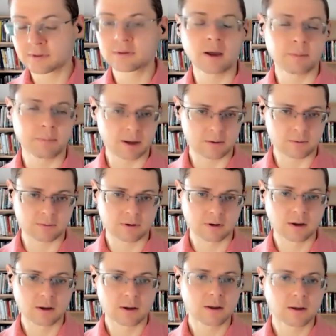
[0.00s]
about.
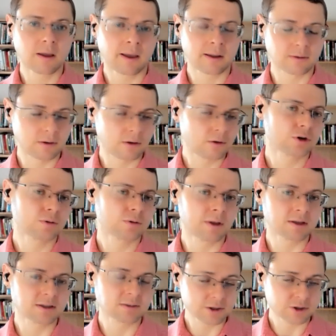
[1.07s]
And you should be
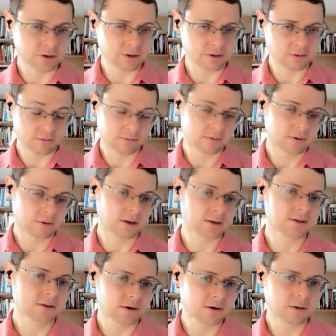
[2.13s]
especially
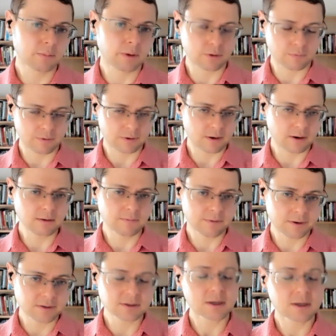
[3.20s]
concerned about
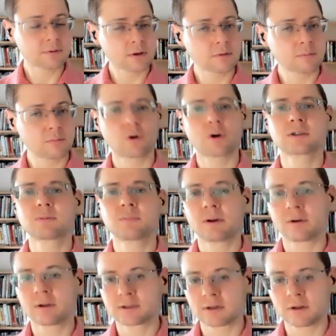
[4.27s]
overconfidence if you have more
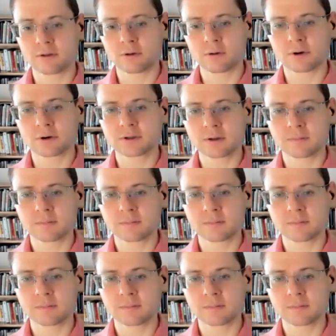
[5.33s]
experience and authority.